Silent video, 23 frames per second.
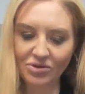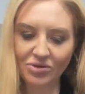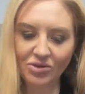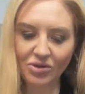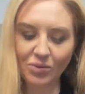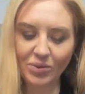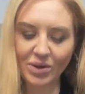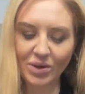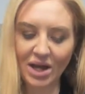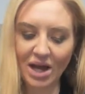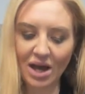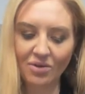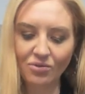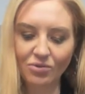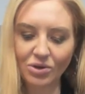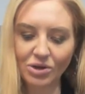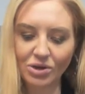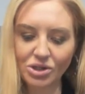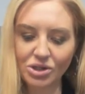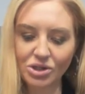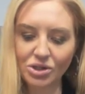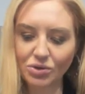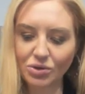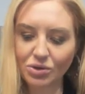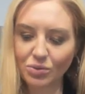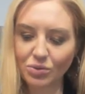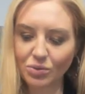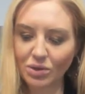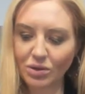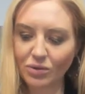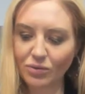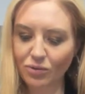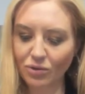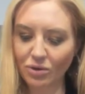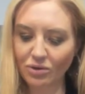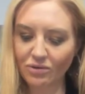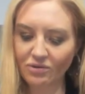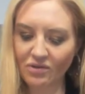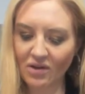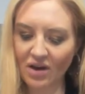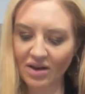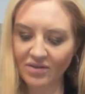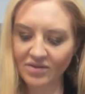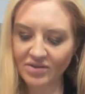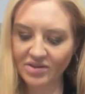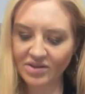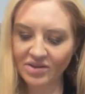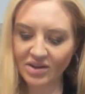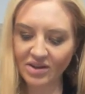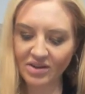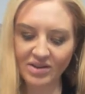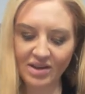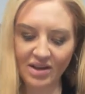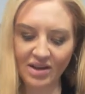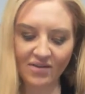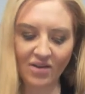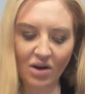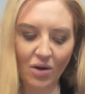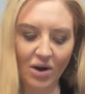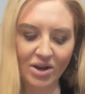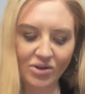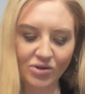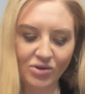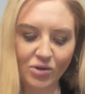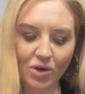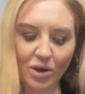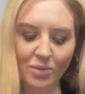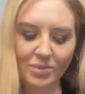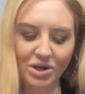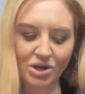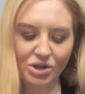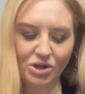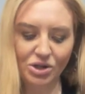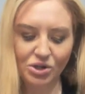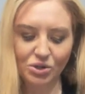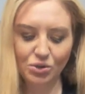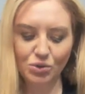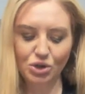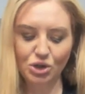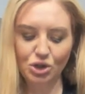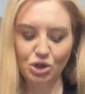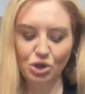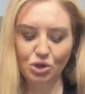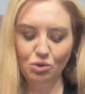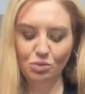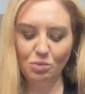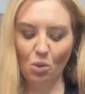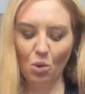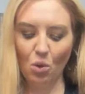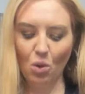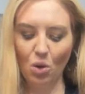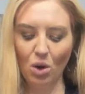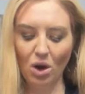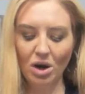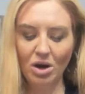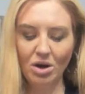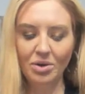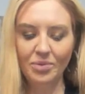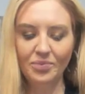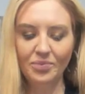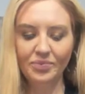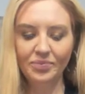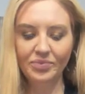So we have one, two, three, four, five, six, seven. All right. So I'm going to do two more.